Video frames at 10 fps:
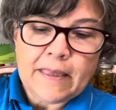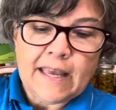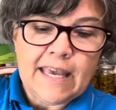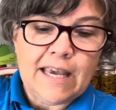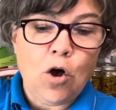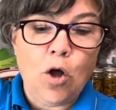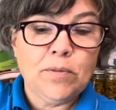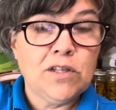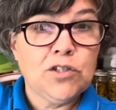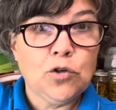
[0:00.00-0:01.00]
he calmed
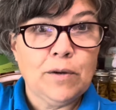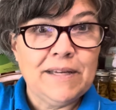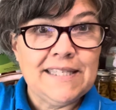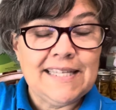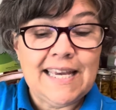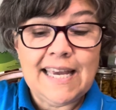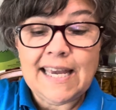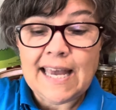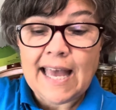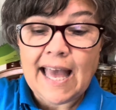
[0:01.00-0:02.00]
the stormy sea